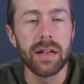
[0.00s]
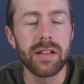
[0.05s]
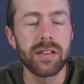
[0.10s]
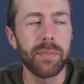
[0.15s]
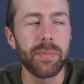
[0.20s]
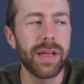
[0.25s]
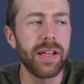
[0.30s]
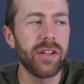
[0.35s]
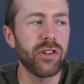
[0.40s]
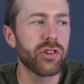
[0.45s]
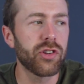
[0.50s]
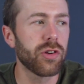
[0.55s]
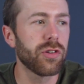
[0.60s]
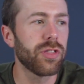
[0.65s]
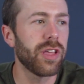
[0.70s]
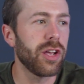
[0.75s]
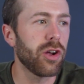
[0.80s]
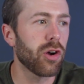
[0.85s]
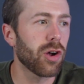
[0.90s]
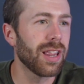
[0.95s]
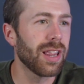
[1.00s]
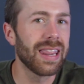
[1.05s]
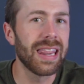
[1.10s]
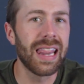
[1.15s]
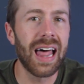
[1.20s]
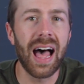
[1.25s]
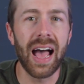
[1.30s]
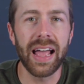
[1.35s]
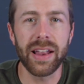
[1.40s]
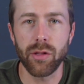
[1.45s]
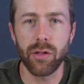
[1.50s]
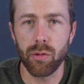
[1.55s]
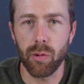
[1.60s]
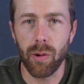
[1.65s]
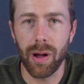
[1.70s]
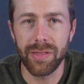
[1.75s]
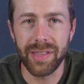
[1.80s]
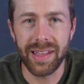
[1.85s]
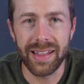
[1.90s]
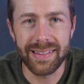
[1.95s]
to make sure that you're aligned
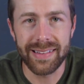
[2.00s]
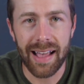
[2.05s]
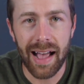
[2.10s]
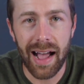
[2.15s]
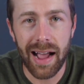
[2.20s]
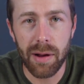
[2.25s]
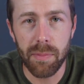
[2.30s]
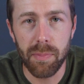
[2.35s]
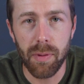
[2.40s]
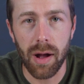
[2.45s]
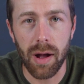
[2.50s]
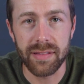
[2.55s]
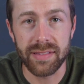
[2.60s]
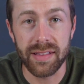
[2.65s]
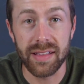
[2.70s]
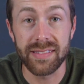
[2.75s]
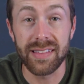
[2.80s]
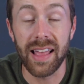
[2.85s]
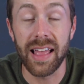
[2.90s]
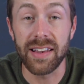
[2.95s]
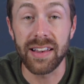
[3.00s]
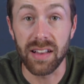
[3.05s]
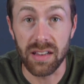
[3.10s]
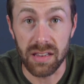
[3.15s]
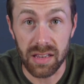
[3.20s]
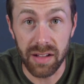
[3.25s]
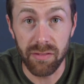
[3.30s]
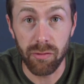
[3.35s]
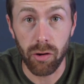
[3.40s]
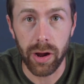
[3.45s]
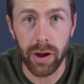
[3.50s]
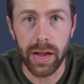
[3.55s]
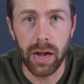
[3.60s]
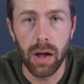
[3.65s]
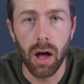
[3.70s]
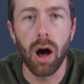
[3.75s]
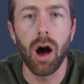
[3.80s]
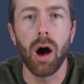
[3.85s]
throughout the entire process and delivering